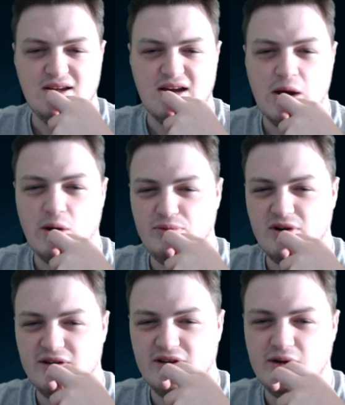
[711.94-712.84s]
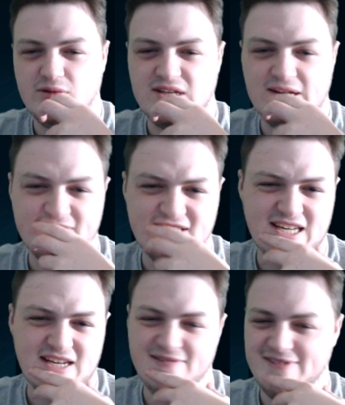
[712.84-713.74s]
I would probably go Tough
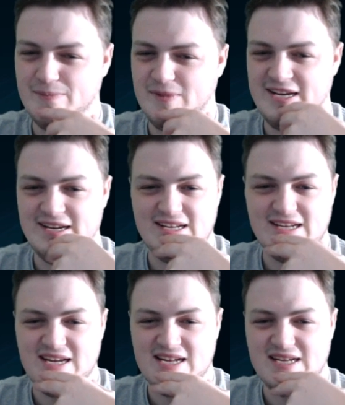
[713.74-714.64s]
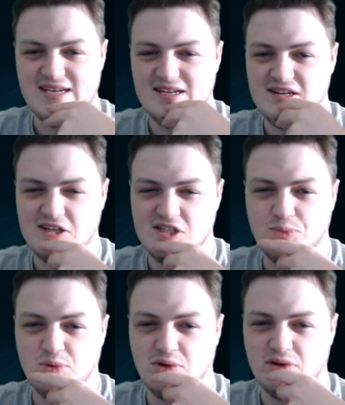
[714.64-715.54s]
Skin if I'm laning, and
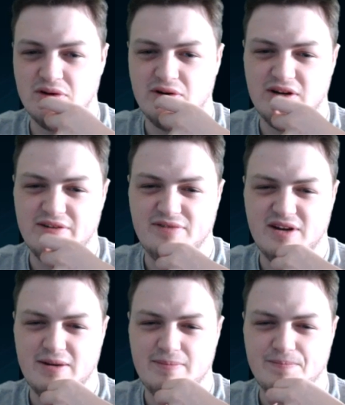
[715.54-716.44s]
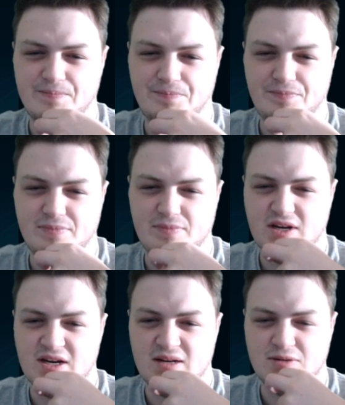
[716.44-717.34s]
Explorer if I'm
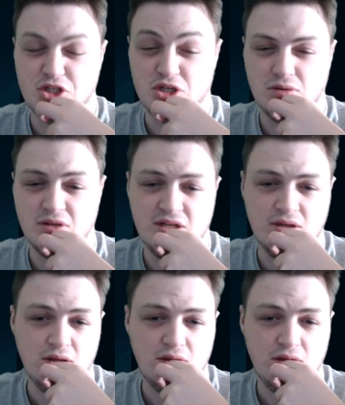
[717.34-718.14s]
jungling.